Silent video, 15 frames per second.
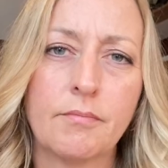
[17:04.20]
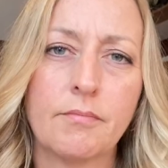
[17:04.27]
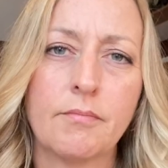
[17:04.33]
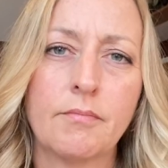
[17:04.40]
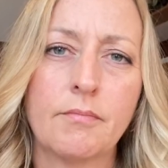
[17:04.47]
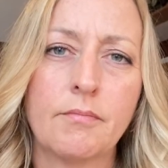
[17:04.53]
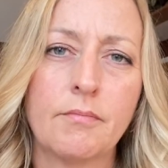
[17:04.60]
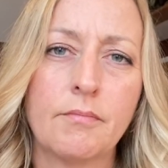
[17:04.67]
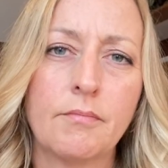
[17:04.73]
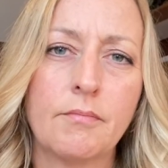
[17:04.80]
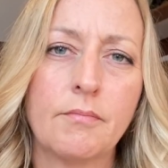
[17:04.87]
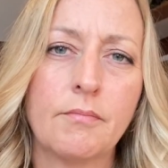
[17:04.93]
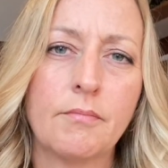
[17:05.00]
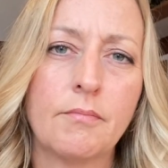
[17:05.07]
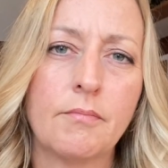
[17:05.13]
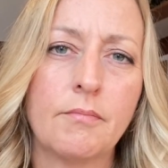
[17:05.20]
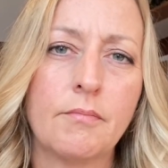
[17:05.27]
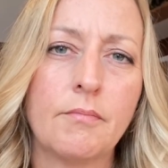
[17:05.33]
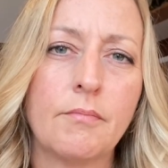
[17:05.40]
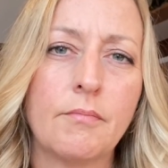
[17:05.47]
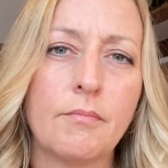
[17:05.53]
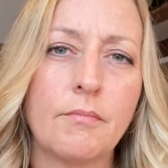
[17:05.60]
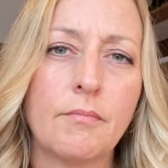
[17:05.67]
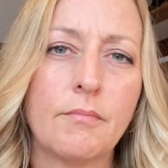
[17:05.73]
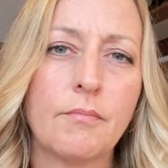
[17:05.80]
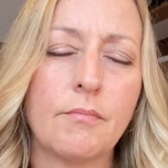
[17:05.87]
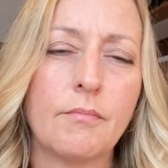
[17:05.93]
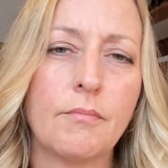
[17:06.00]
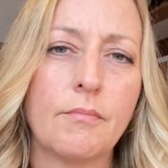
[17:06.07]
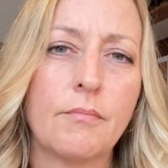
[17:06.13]

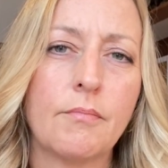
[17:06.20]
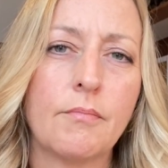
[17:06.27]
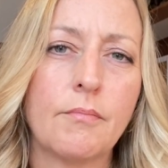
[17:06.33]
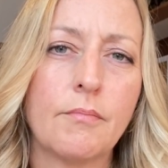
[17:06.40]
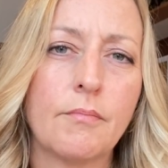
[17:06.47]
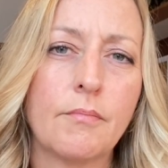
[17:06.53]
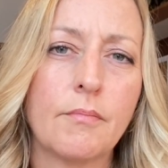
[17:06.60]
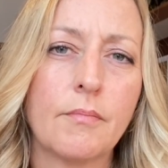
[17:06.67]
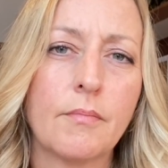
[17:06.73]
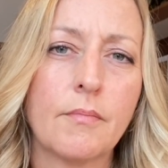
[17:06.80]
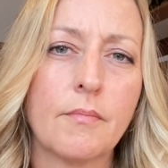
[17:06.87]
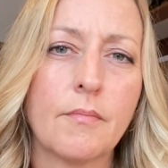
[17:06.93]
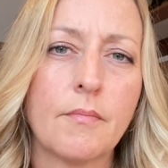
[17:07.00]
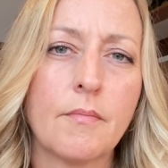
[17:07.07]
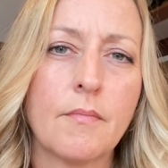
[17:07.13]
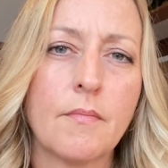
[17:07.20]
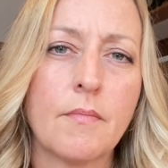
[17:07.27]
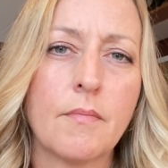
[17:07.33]
No one is speaking in this clip.